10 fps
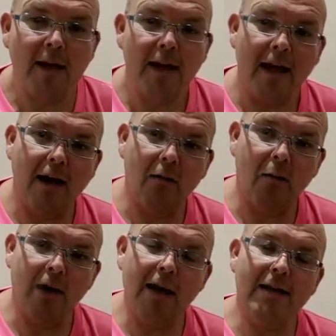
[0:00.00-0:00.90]
Now,
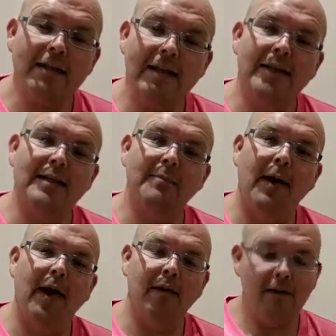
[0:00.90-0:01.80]
when I say
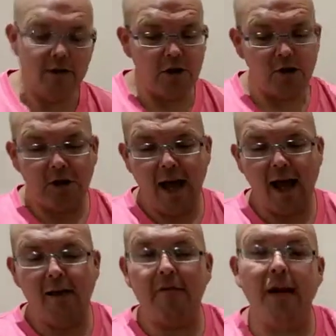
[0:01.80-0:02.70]
smell, you can
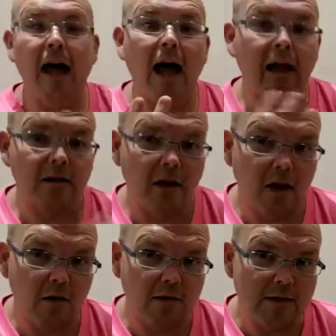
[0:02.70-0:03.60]
have an
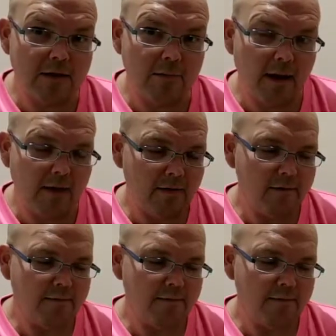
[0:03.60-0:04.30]
alcohol smell.